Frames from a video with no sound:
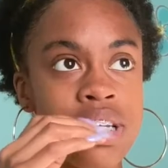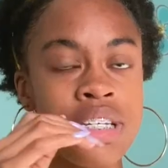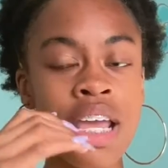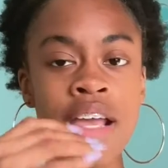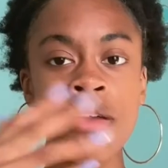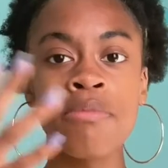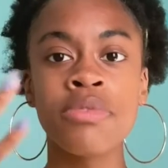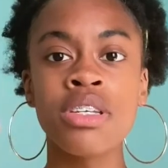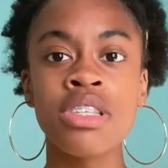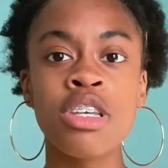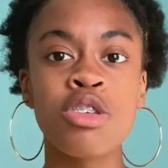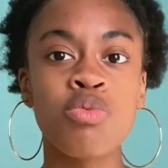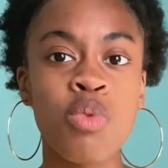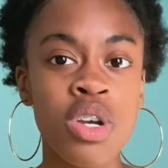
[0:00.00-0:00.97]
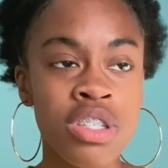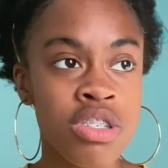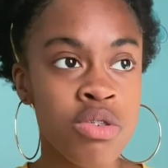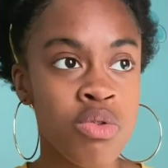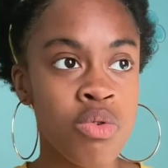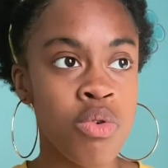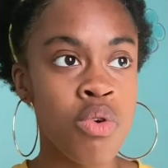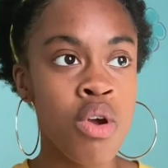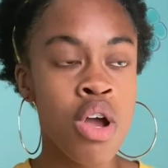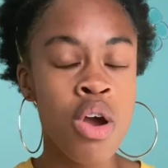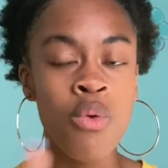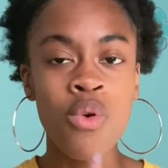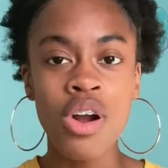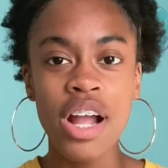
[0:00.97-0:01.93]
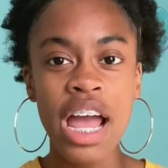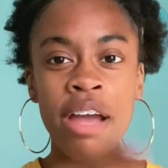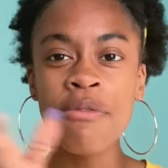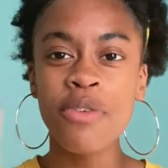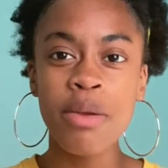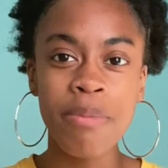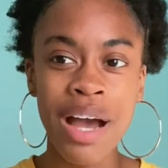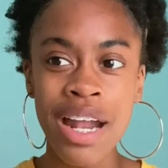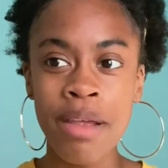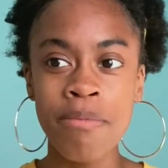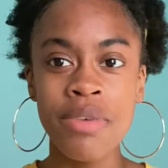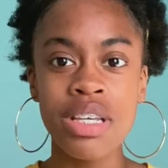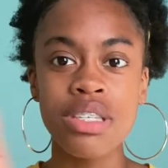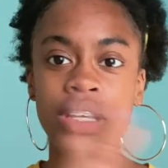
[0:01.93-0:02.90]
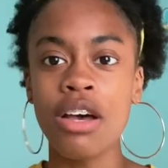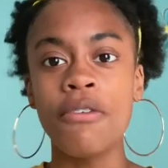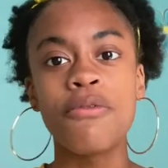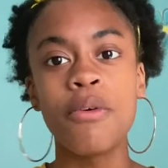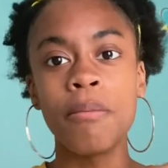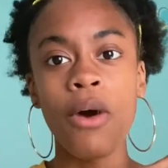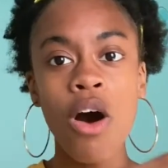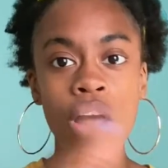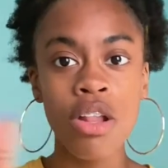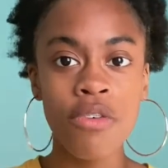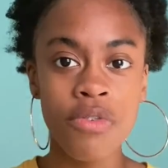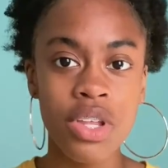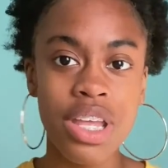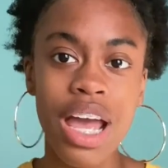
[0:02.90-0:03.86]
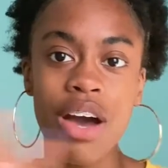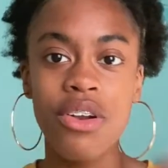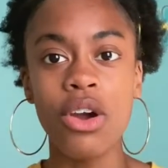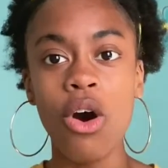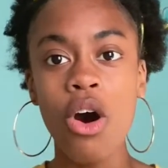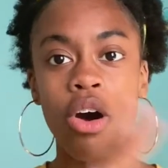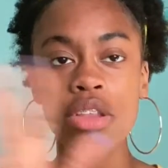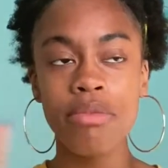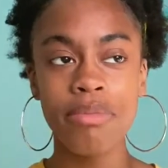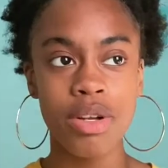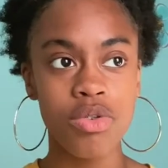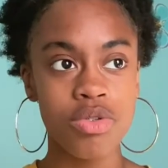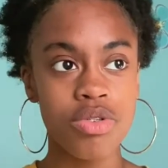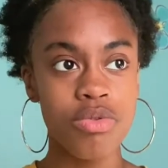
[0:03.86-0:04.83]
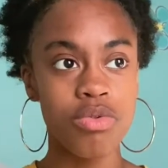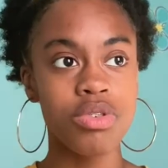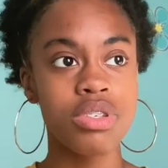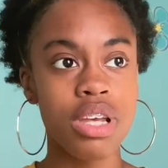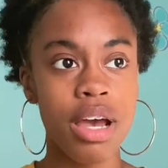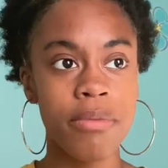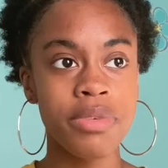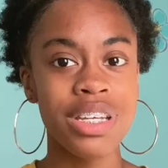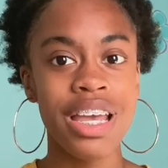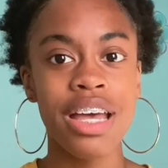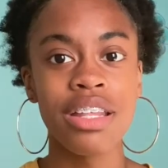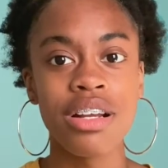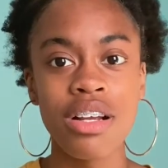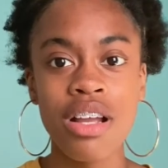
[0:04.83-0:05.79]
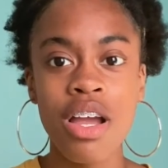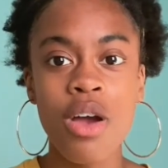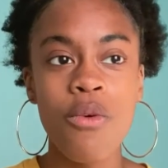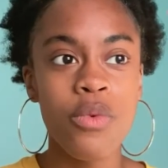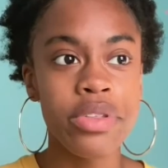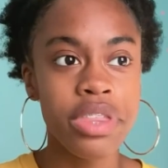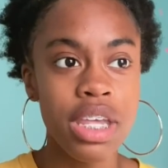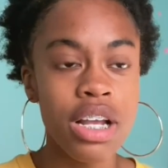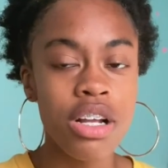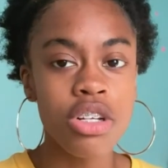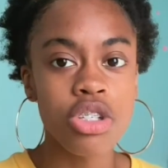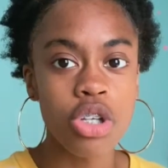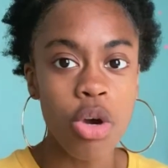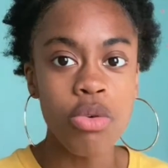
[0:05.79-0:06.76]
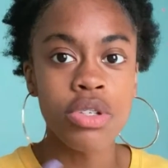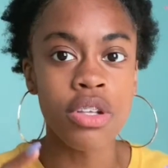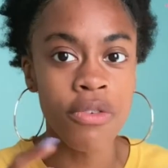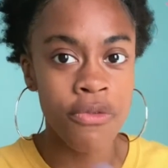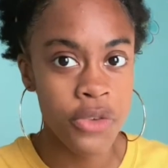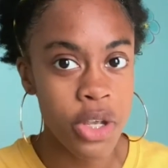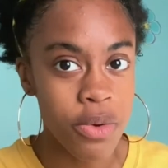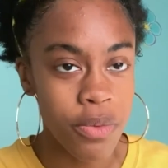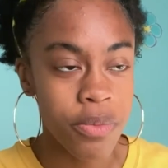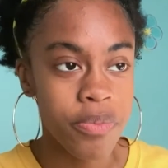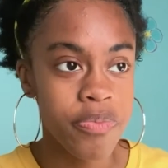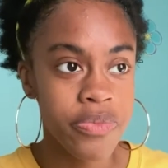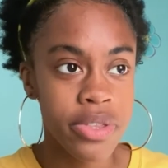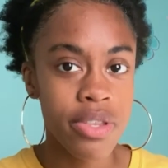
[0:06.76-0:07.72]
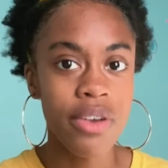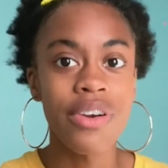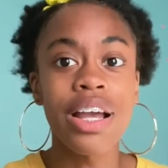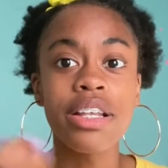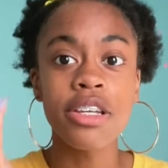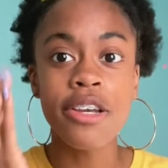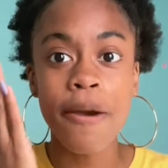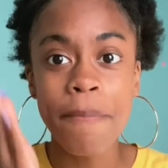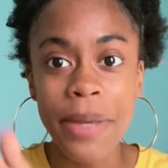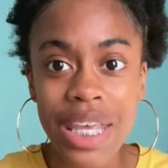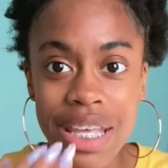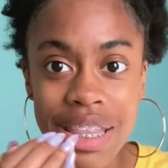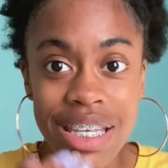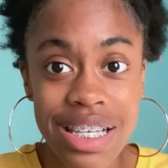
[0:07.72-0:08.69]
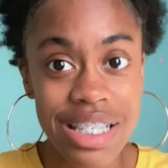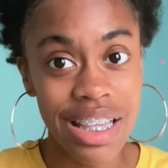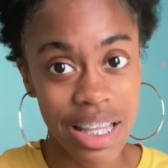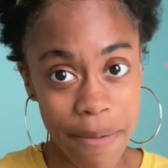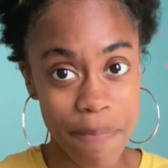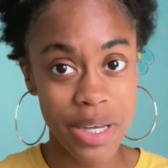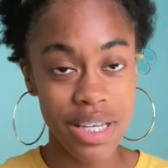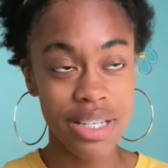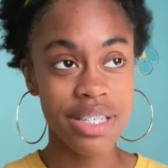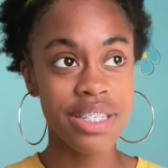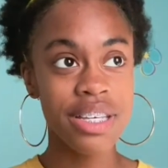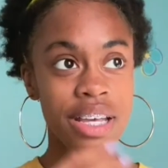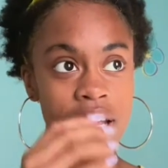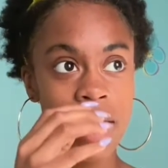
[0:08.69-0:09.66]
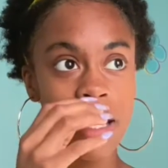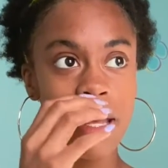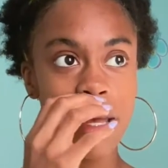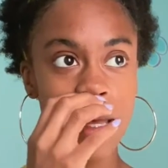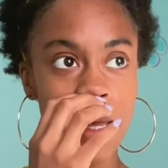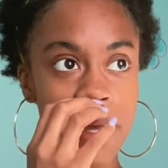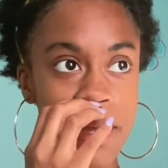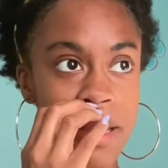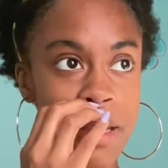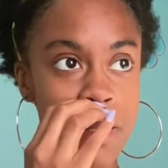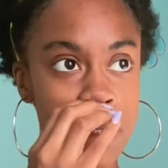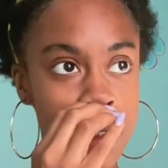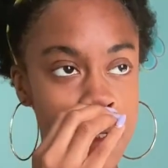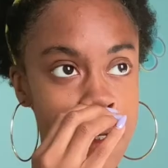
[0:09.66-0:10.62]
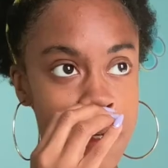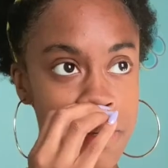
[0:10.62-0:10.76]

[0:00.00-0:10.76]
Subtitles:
and take them to this one school where everybody meets up from all over the county. All the middle schools come together with their chosen few, right, to compete in these Olympics. And,